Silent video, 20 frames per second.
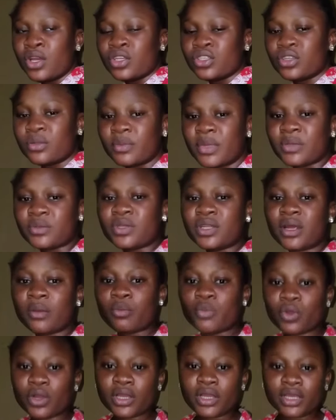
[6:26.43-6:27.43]
Sometimes when
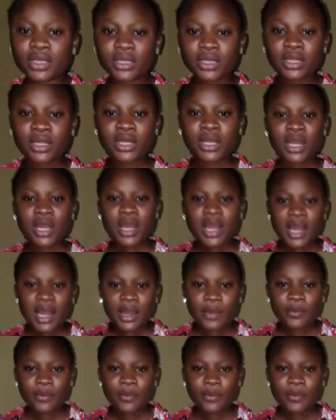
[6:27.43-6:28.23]
I'm walking, I